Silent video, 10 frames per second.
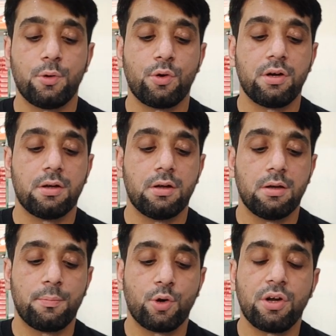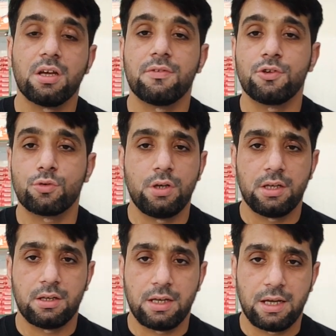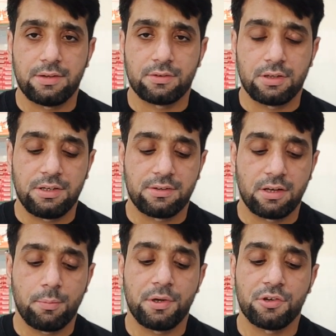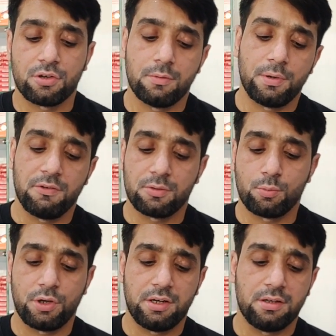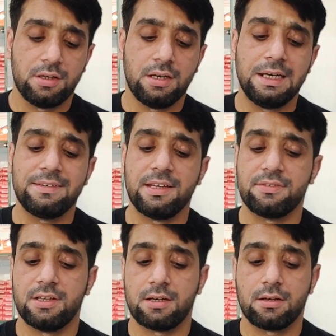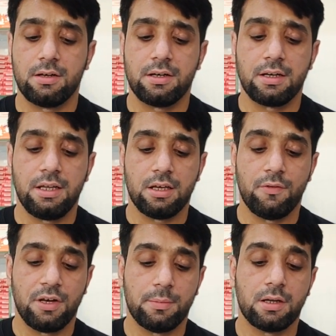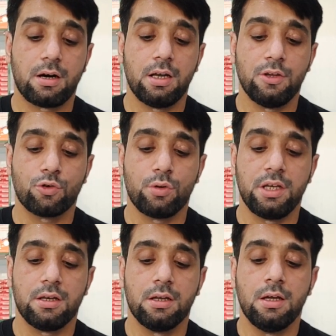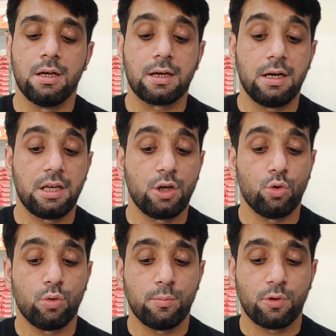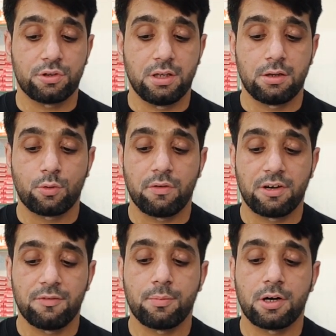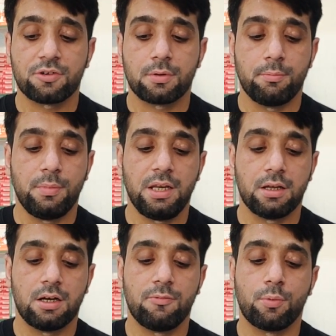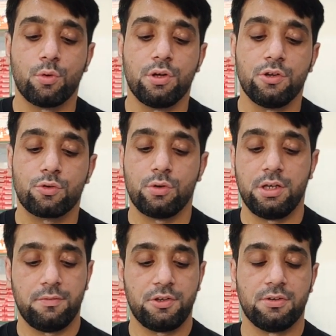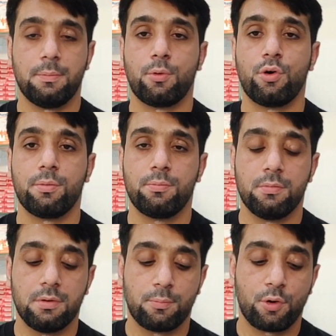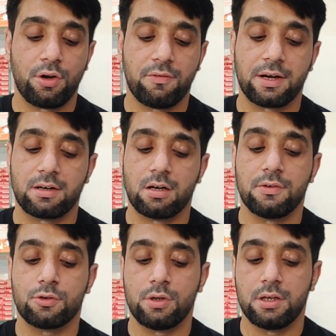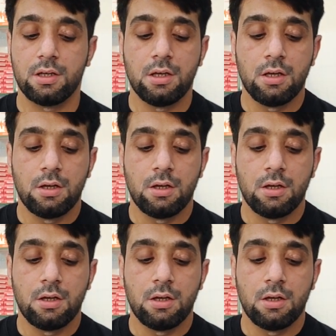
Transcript: purity of insulin, as it's a repetition of previous point. It says that currently available all insulin contain no more than 25 parts per million of proinsulin, which is a purity factor of insulin.